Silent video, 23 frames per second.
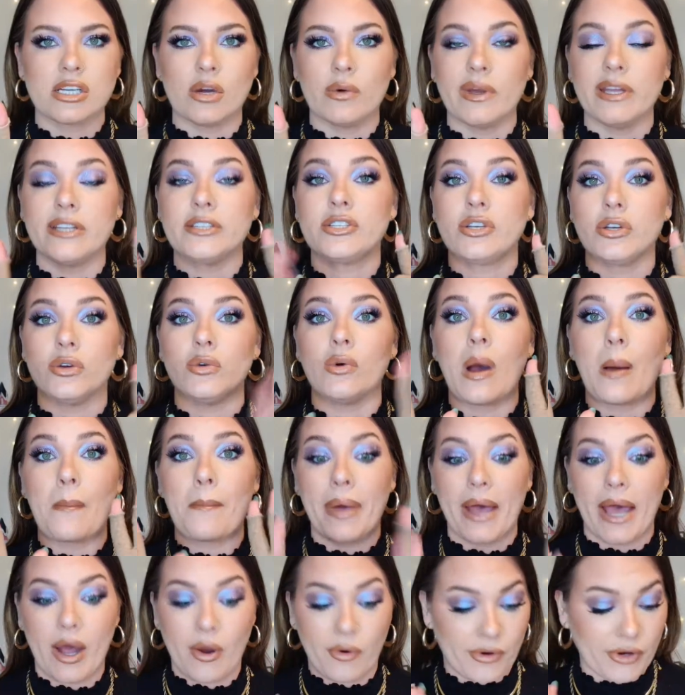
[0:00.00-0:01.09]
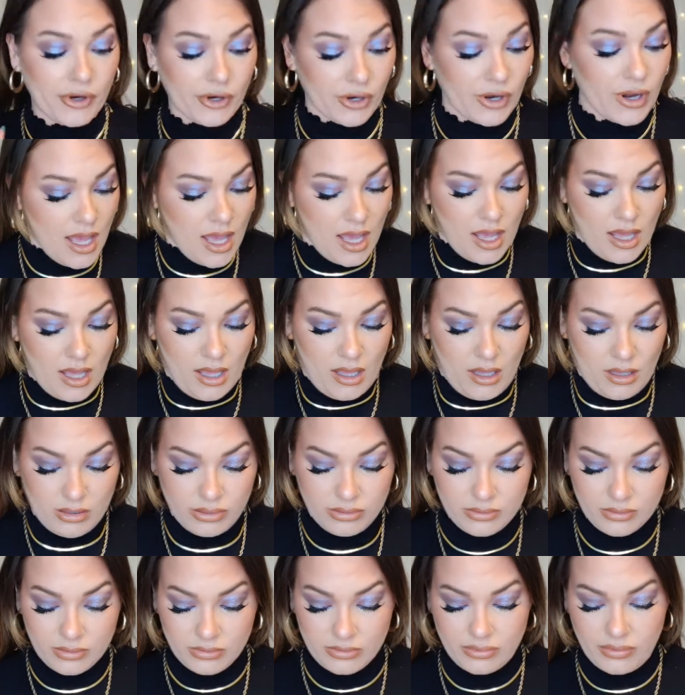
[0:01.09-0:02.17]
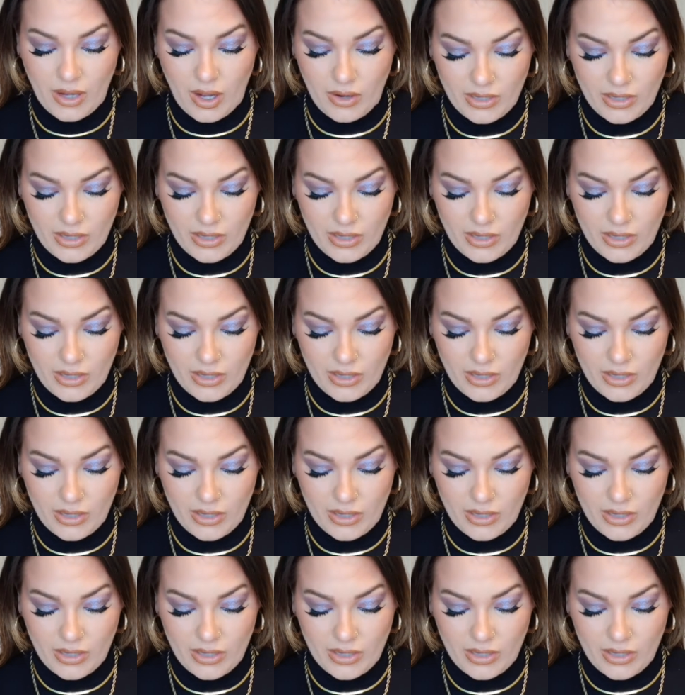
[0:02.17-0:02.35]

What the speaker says: go into powder. Whew,